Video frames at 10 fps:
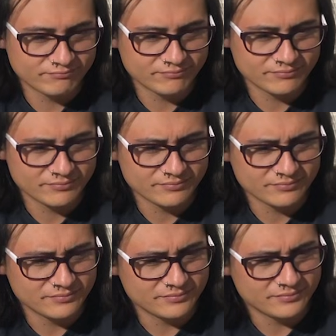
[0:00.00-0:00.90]

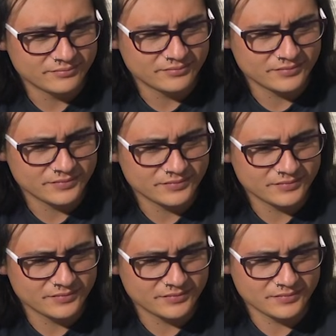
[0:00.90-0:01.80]

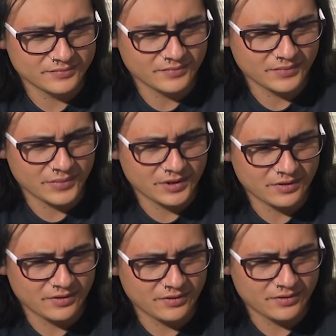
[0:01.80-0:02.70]

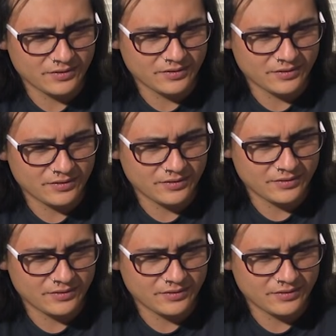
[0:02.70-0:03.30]
This person isn't speaking.